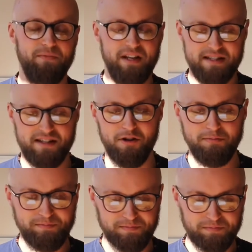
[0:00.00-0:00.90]
So
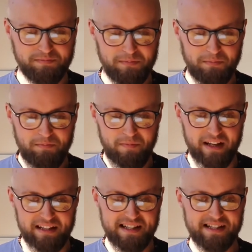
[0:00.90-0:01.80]
in
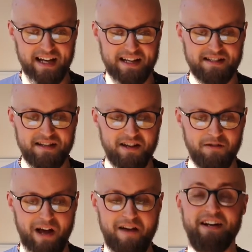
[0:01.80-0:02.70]
this case
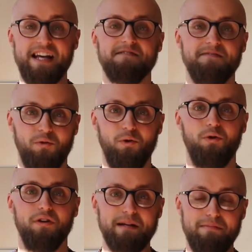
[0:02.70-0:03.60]
we have an
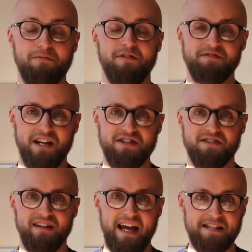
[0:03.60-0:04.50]
S4 improper rotation,
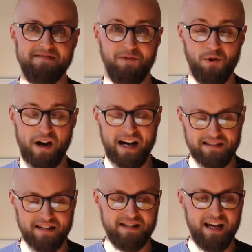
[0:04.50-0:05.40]
S4
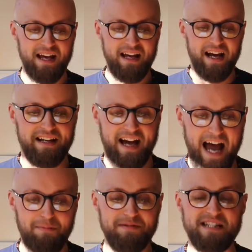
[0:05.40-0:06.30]
axis, and
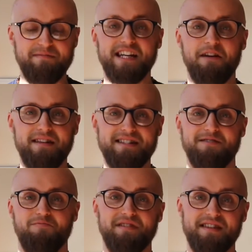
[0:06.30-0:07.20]
happens to be coincident
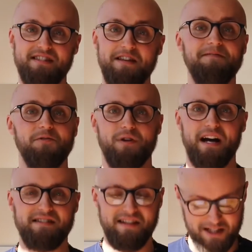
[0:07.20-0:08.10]
with the C4 axis.